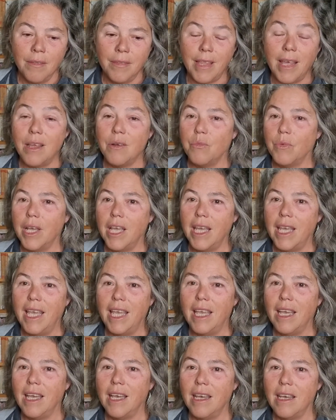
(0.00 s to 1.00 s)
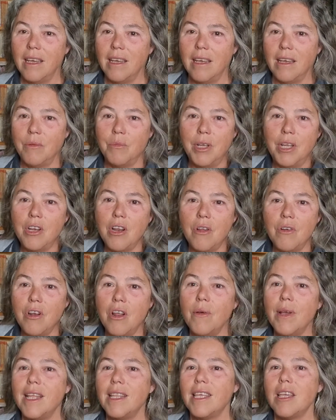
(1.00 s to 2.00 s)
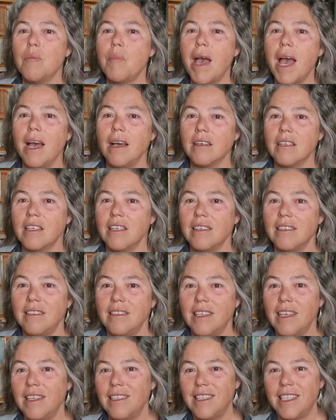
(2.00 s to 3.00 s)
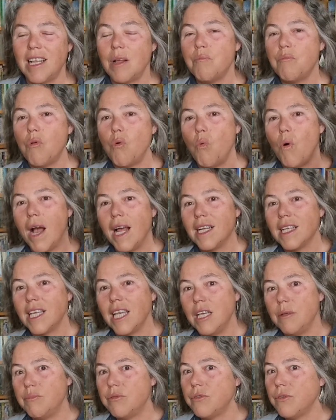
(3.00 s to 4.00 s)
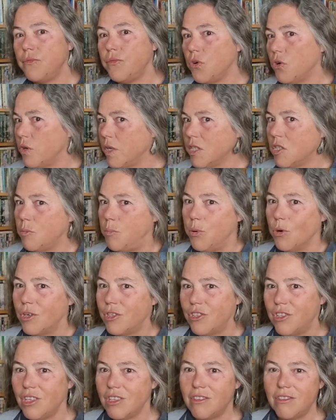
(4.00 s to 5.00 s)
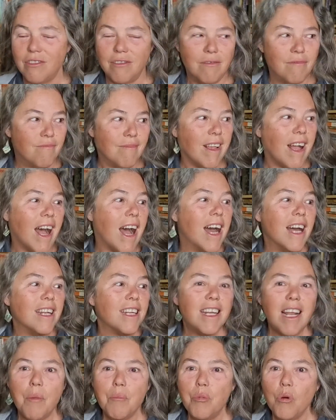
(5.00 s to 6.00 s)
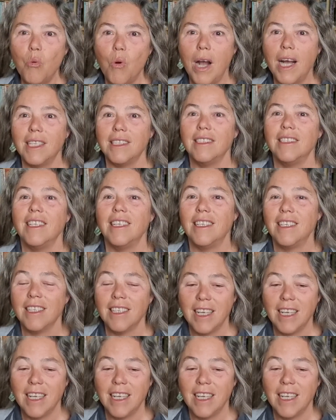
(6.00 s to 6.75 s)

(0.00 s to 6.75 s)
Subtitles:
that we don't know anything about, because this #1 keeps referring to books that aren't #1.